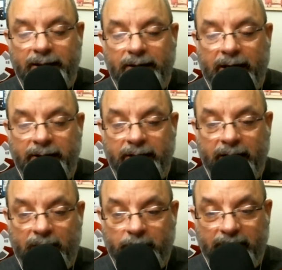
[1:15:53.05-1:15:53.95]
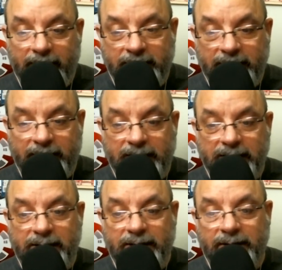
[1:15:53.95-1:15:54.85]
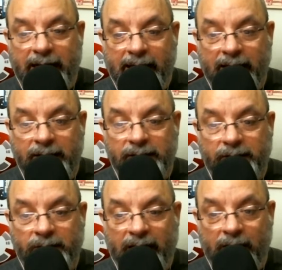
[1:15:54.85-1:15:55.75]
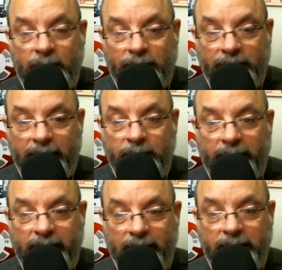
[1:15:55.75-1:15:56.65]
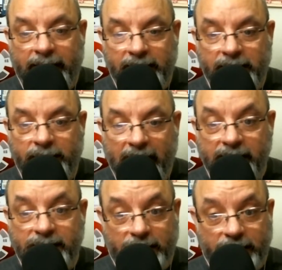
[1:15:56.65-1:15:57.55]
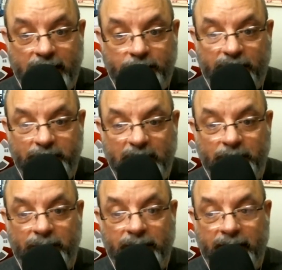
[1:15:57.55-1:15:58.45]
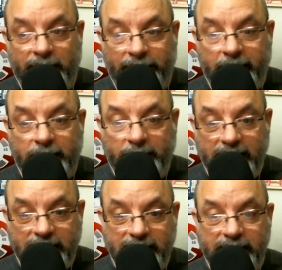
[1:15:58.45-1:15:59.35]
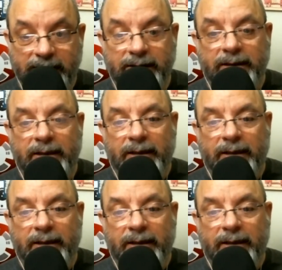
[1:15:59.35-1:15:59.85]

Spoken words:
and then they are buying tickets, and that will run where they let in that certain number of people on a regular basis,